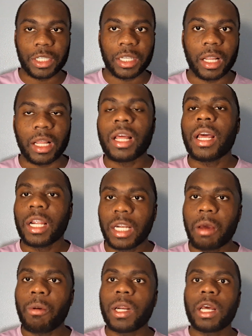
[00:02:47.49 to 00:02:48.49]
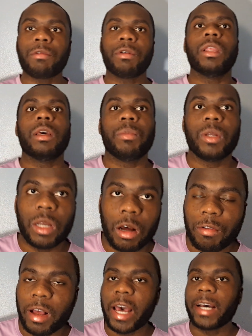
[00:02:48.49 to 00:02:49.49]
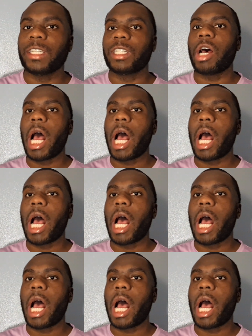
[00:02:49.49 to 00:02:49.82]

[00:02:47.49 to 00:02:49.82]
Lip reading: Like, they would definitely let me know if I had a child.